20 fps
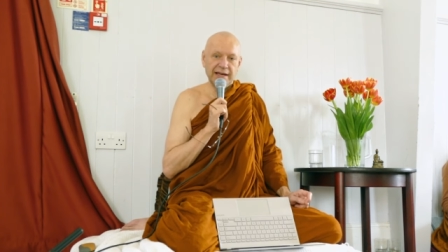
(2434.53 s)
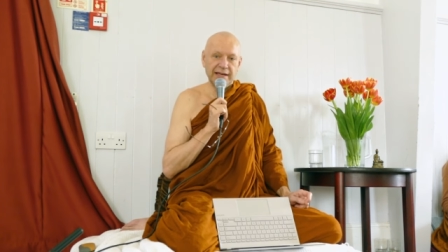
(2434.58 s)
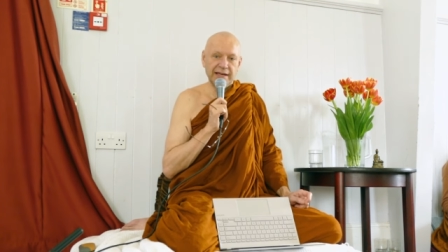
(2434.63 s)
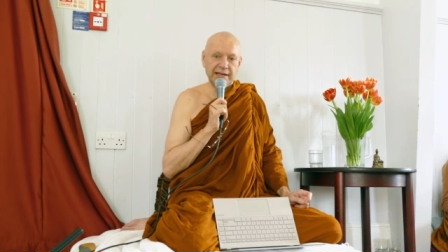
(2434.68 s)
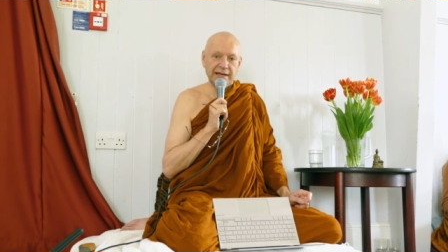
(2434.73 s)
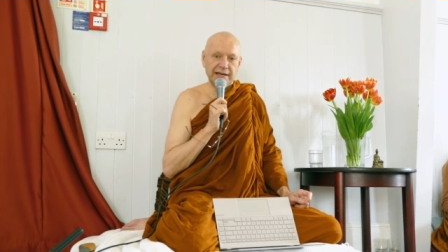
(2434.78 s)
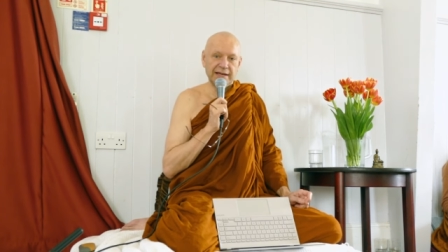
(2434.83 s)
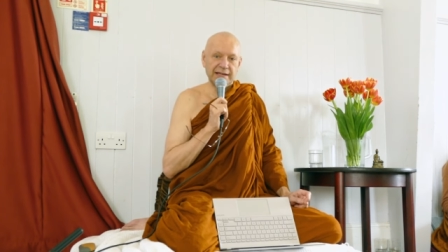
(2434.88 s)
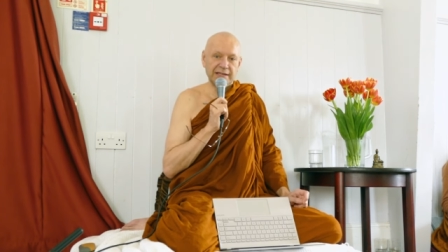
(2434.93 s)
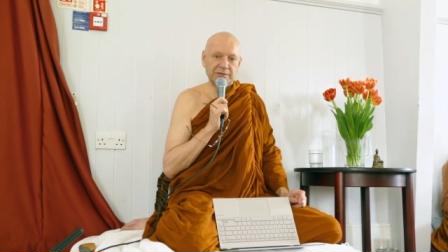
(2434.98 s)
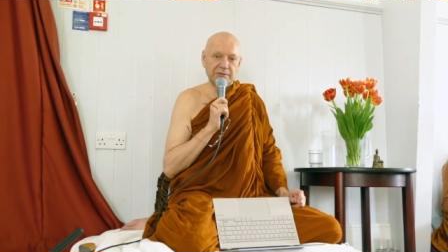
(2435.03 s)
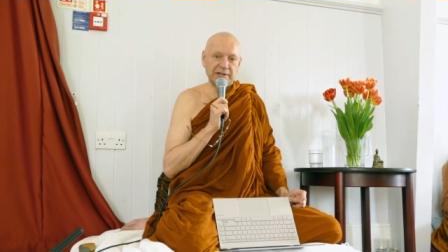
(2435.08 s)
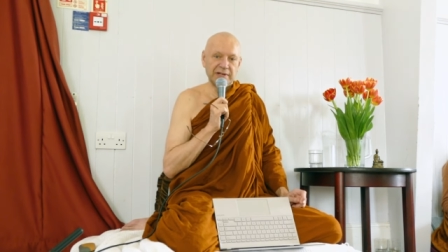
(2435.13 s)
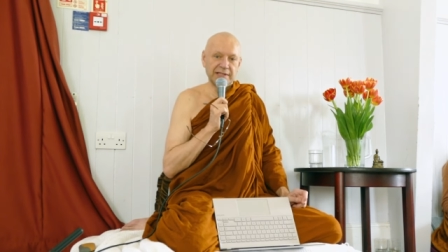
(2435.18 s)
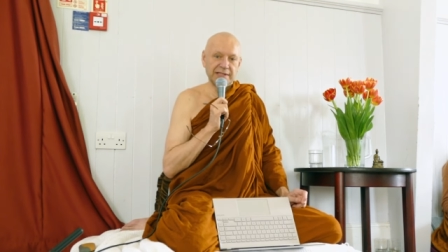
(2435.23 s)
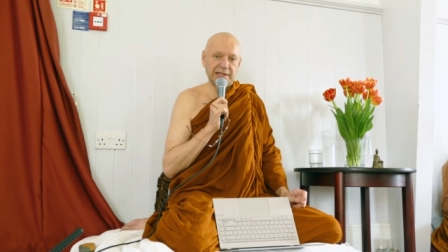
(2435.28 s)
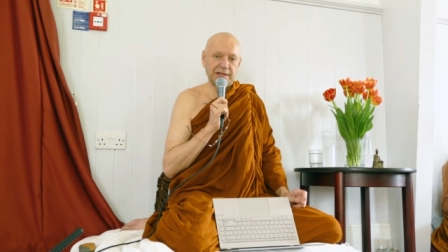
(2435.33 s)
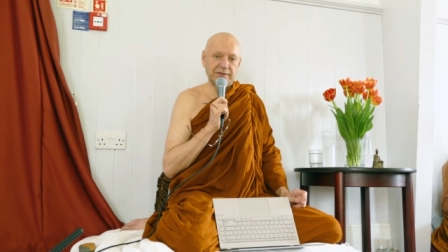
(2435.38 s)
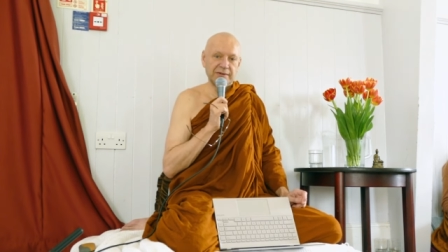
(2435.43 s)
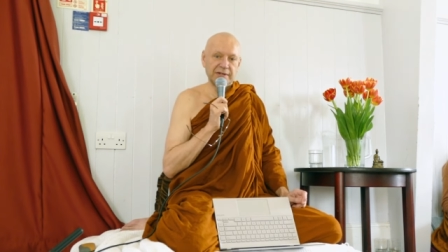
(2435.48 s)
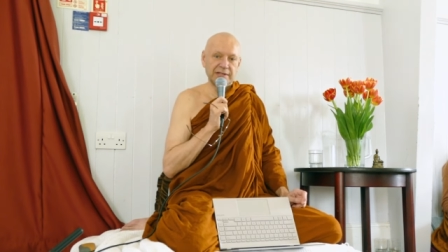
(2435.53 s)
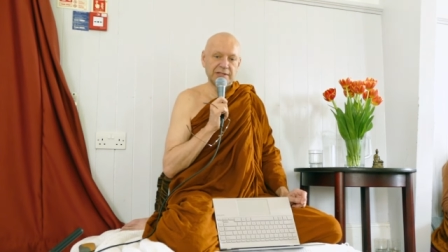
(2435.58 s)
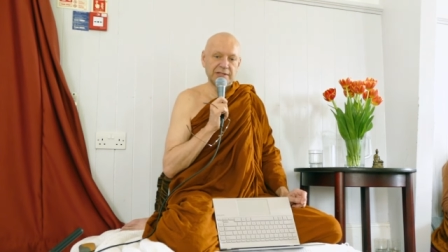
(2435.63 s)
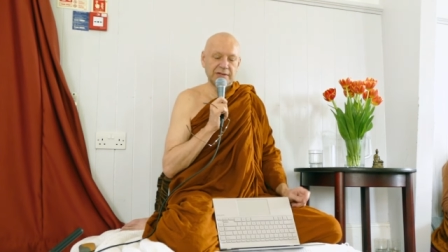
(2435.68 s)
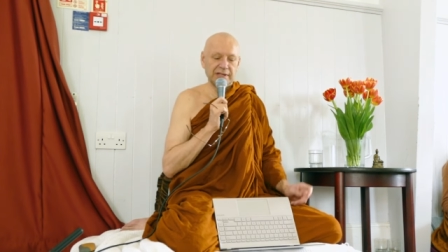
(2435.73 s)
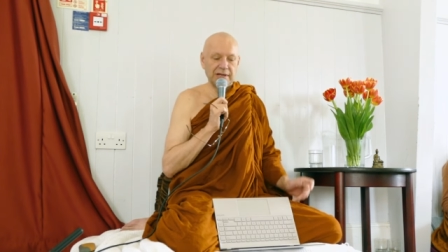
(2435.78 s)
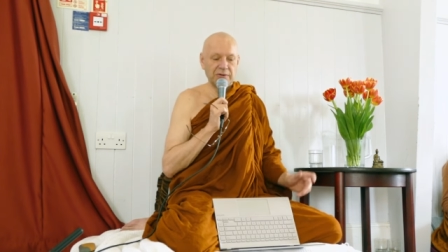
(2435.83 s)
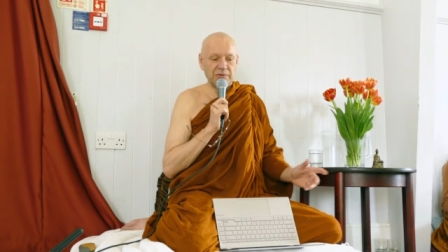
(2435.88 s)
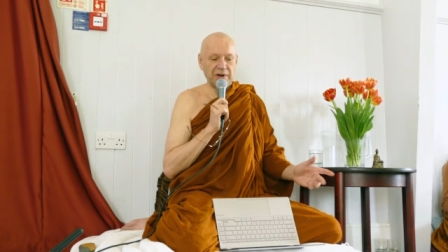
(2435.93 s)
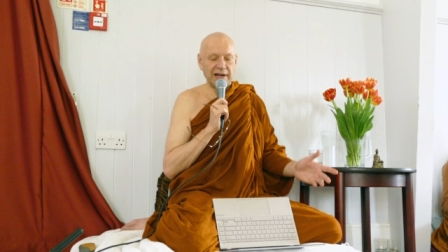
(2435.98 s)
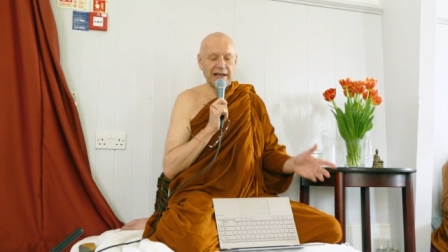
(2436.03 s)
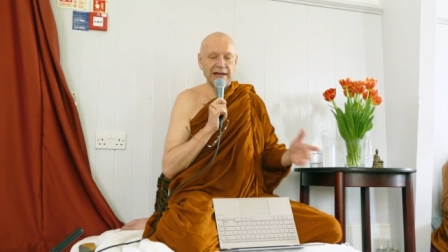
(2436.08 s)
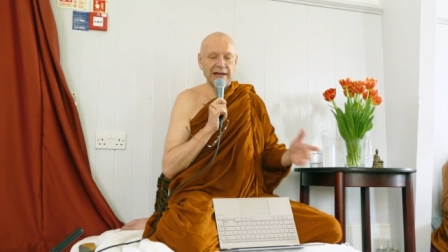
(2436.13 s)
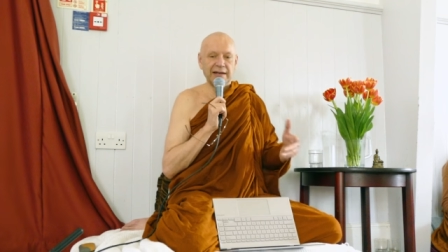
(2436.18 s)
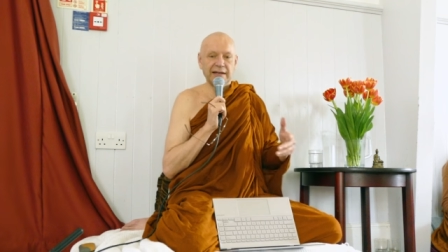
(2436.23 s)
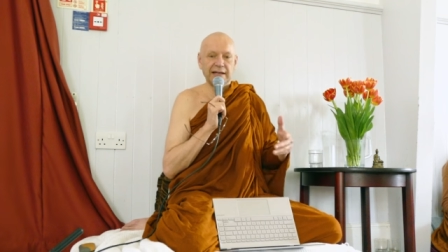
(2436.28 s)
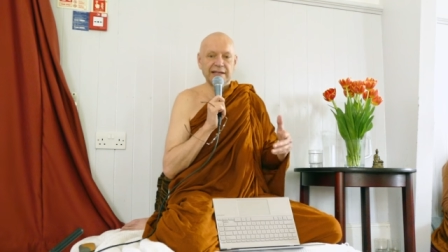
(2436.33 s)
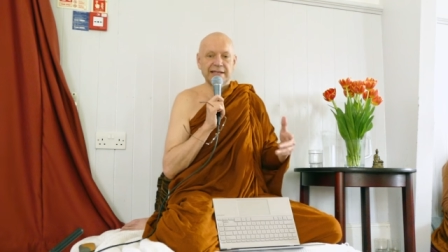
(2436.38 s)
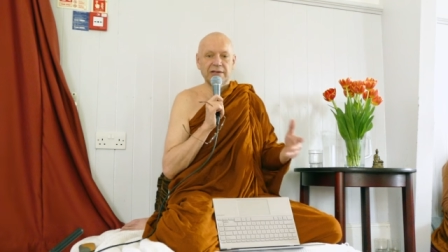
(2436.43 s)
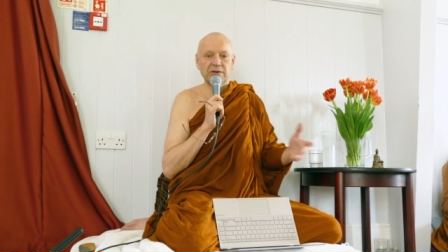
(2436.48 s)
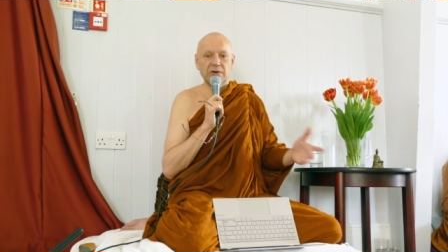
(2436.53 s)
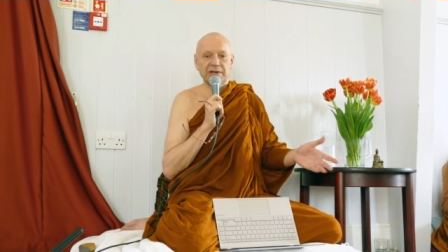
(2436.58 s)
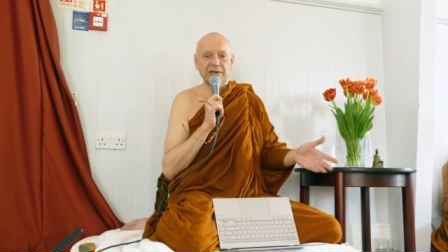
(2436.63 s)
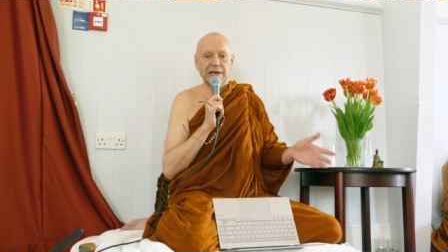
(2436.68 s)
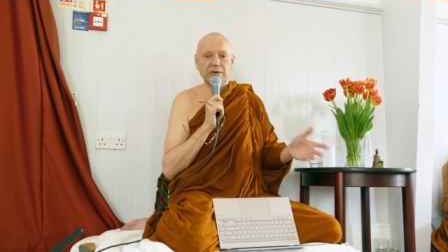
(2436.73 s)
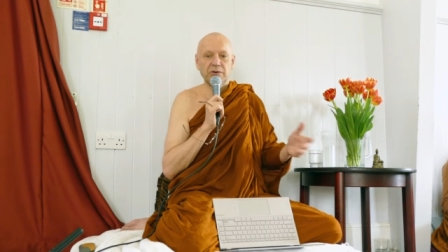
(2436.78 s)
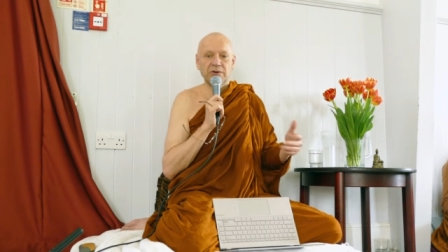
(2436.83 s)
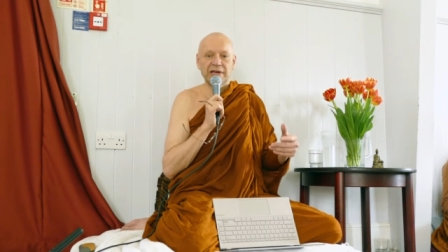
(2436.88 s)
Yeah, he's really serious. So they relent and said, okay,